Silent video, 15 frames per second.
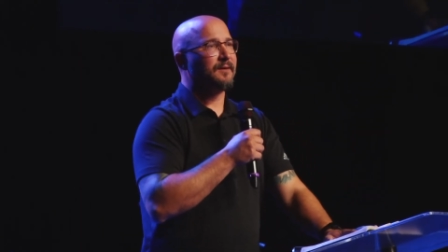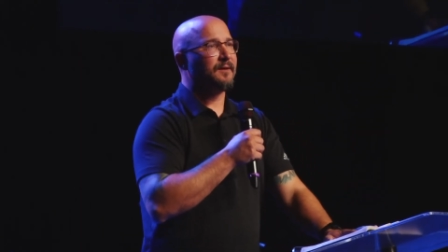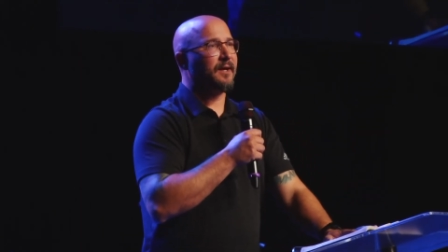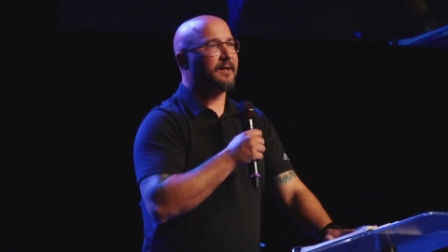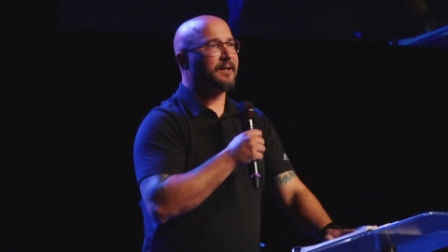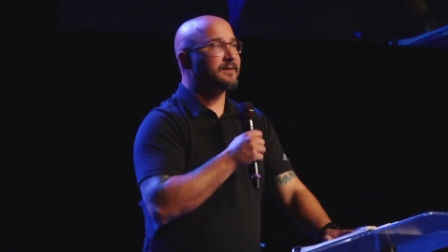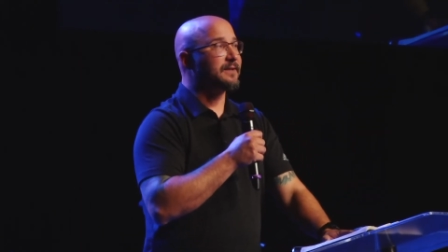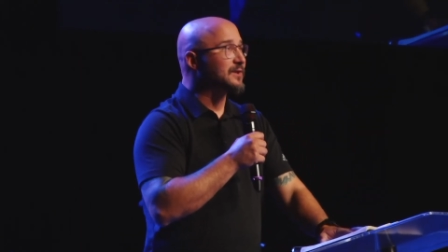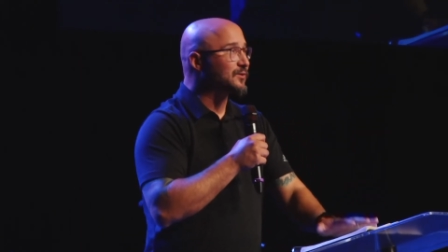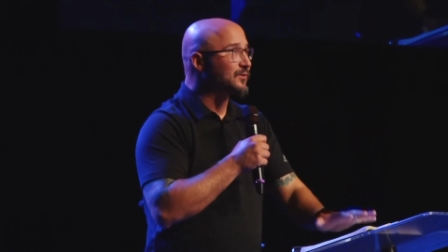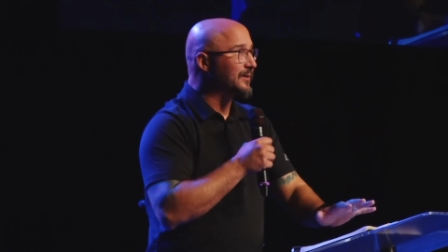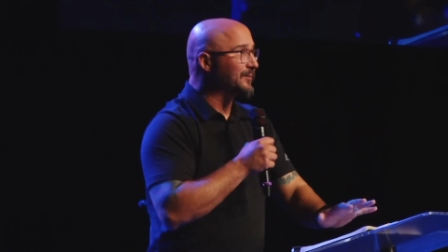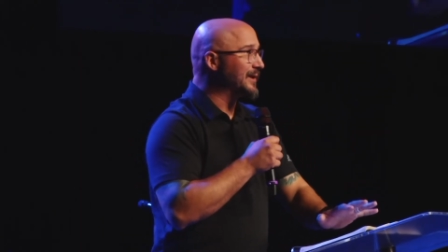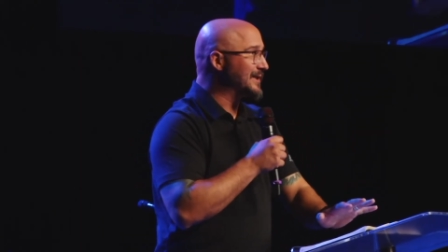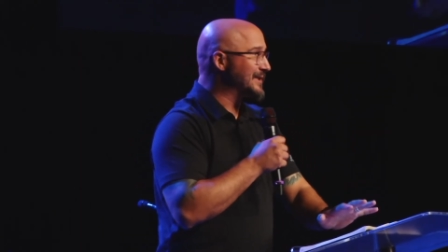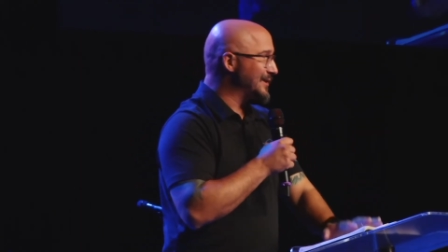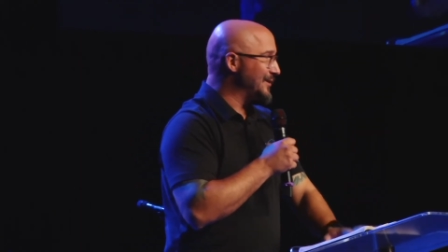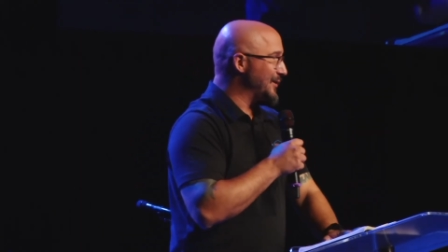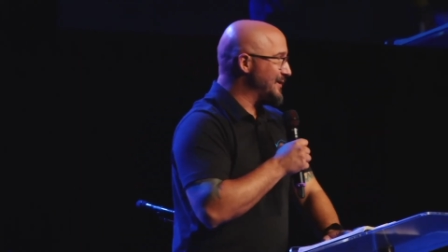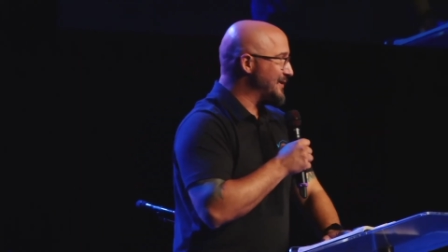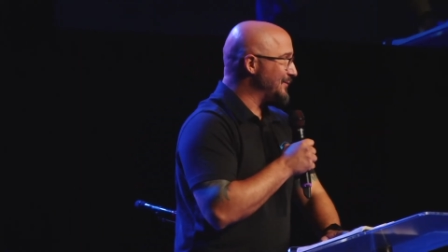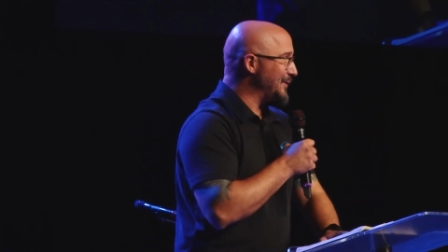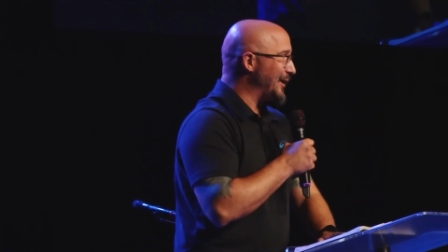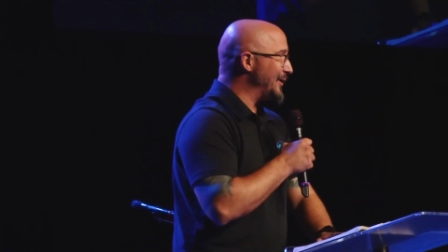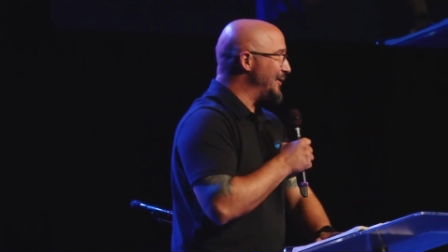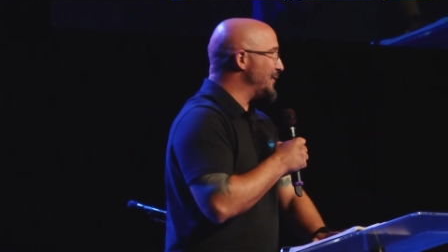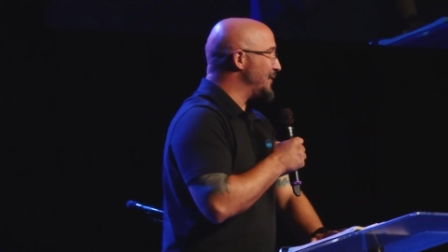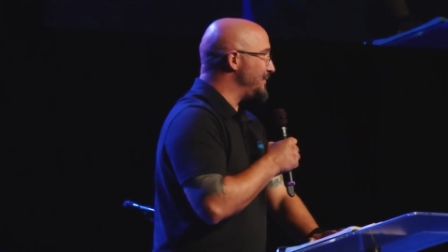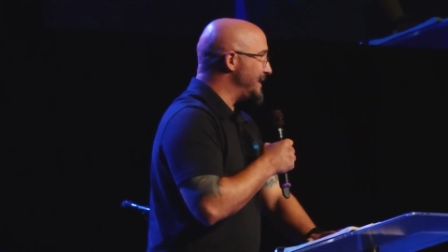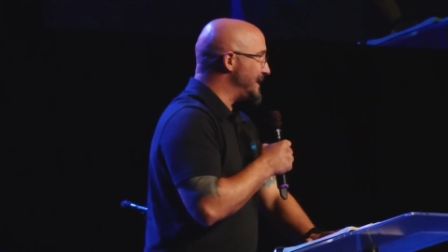and he's extremely serious about
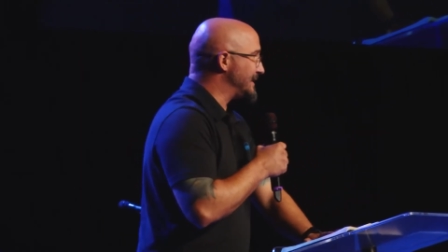you and me